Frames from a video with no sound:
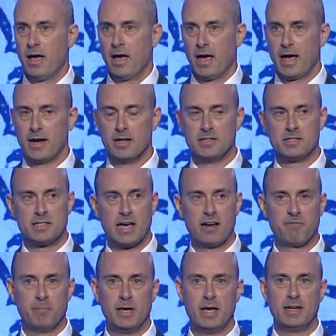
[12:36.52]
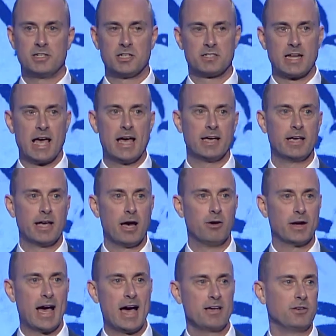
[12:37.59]
And instead of me just hanging out
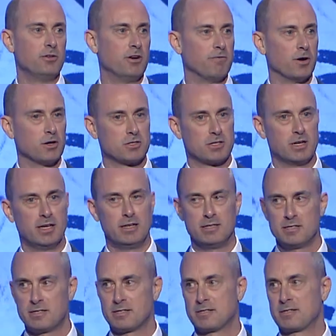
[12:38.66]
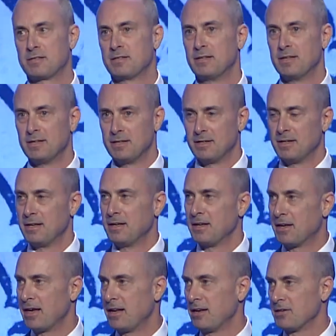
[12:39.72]
at universities,
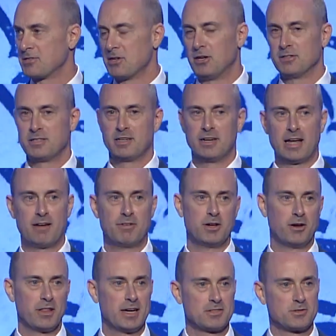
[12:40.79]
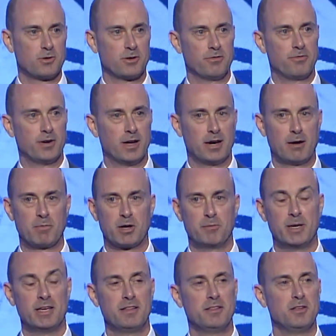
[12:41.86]
getting assaulted and having all that sort of fun, I'm going to
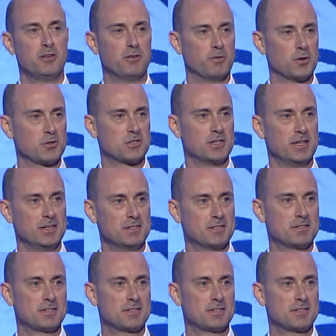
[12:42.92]
be in the universities.